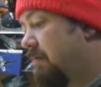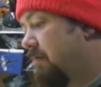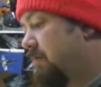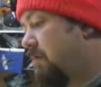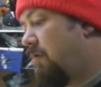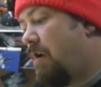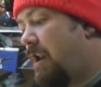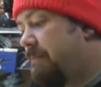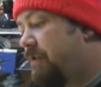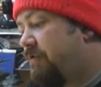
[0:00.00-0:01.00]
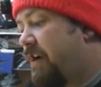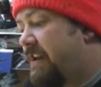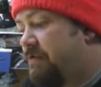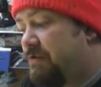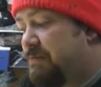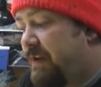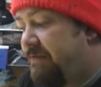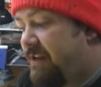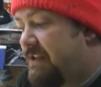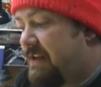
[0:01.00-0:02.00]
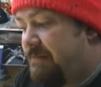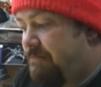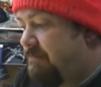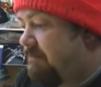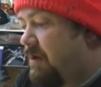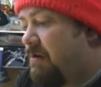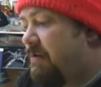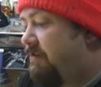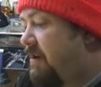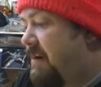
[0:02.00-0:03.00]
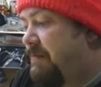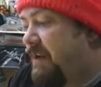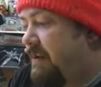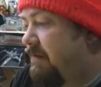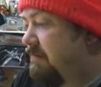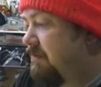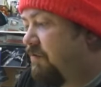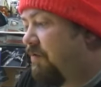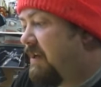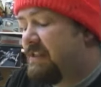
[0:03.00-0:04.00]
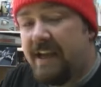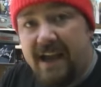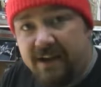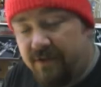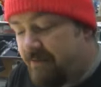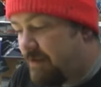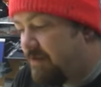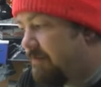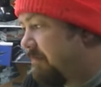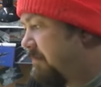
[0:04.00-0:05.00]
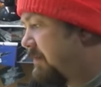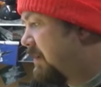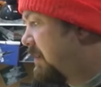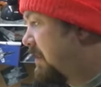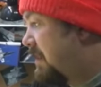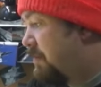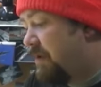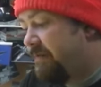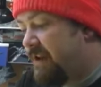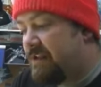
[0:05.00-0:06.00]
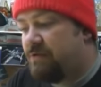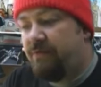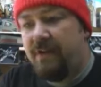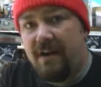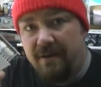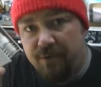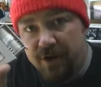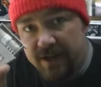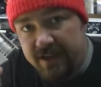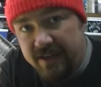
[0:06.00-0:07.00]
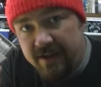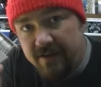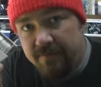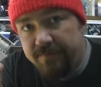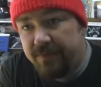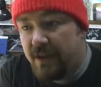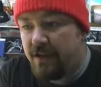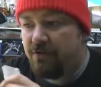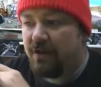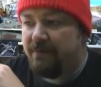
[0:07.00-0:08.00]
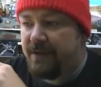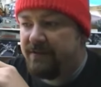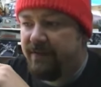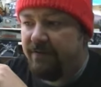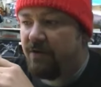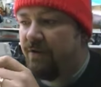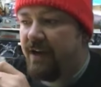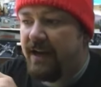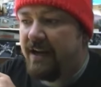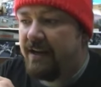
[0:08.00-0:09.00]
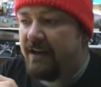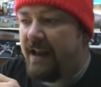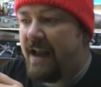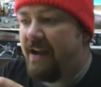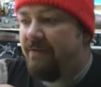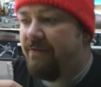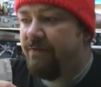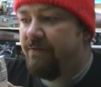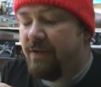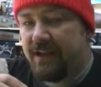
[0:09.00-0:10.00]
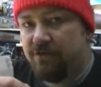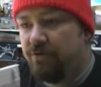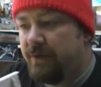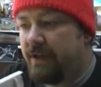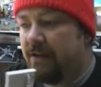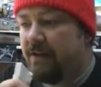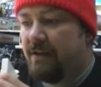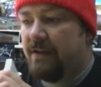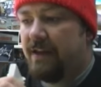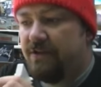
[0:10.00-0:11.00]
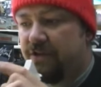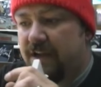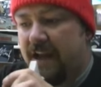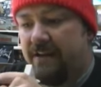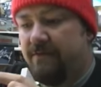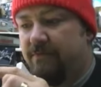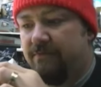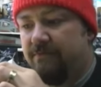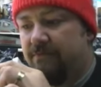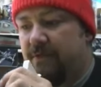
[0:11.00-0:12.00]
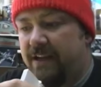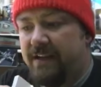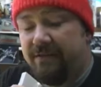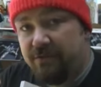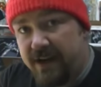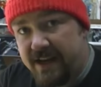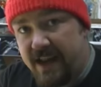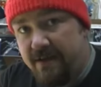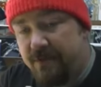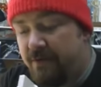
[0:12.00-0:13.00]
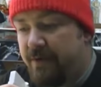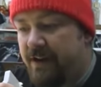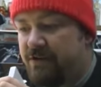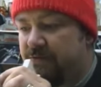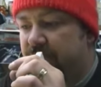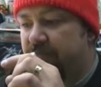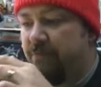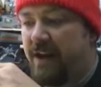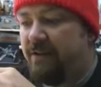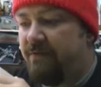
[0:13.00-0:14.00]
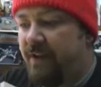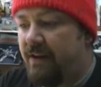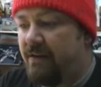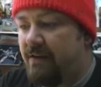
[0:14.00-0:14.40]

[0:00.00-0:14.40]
So all I'm going to try to do is beef these up. I'm not going to try to be crazy accurate about them. What I've done so far, I put it in there, took a piece of evergreen, cut it in half like tubing, and just kind of, I didn't have the right diameter, but I just made it fit.